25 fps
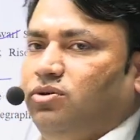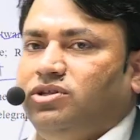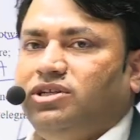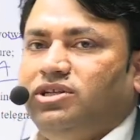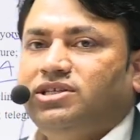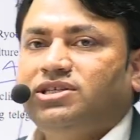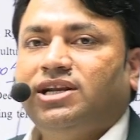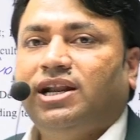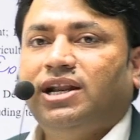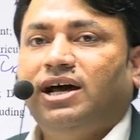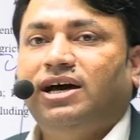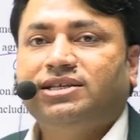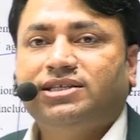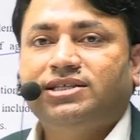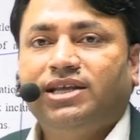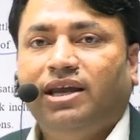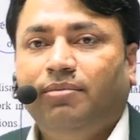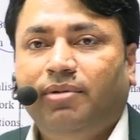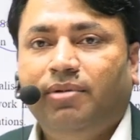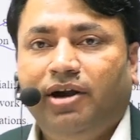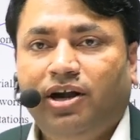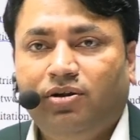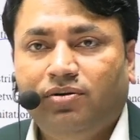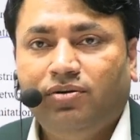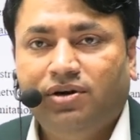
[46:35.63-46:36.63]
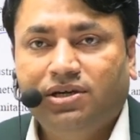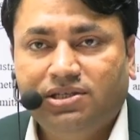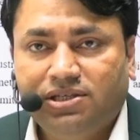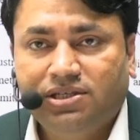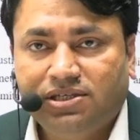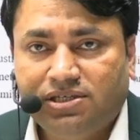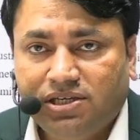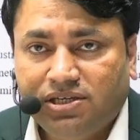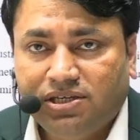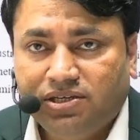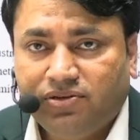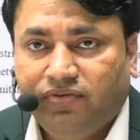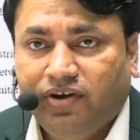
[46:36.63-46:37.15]
class came into existence,
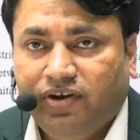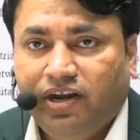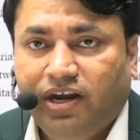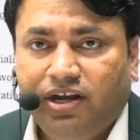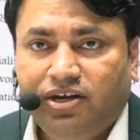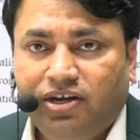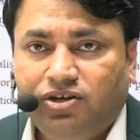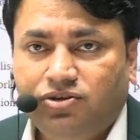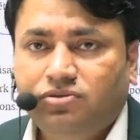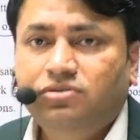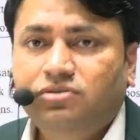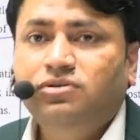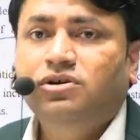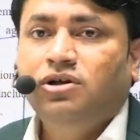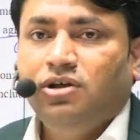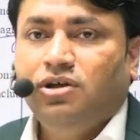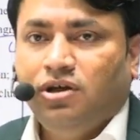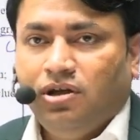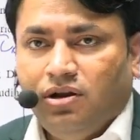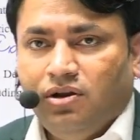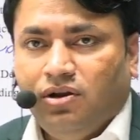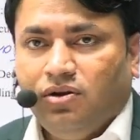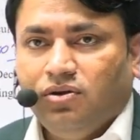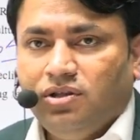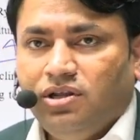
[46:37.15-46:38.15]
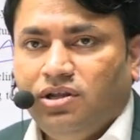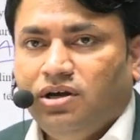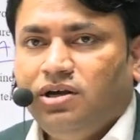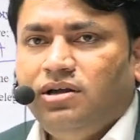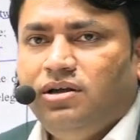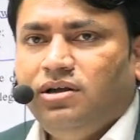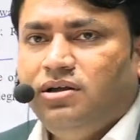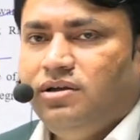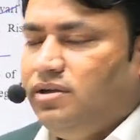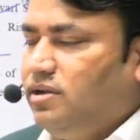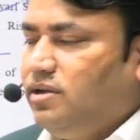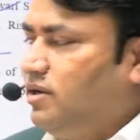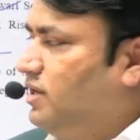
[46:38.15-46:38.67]
we need to know the
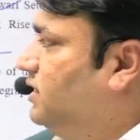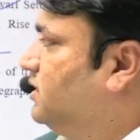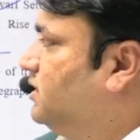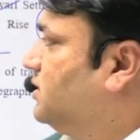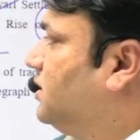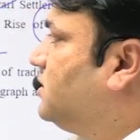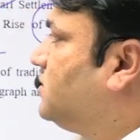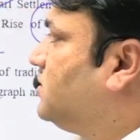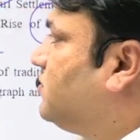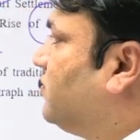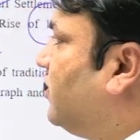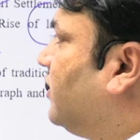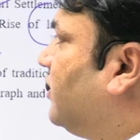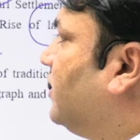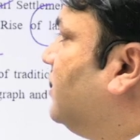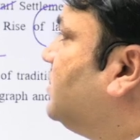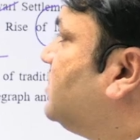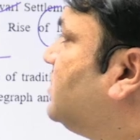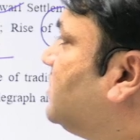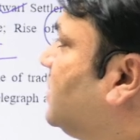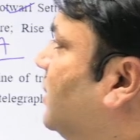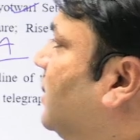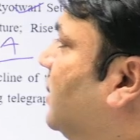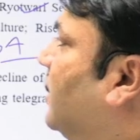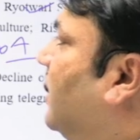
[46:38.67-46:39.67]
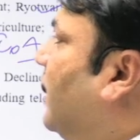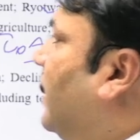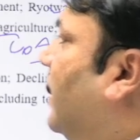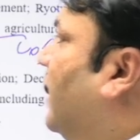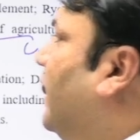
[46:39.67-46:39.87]
reasons for this. And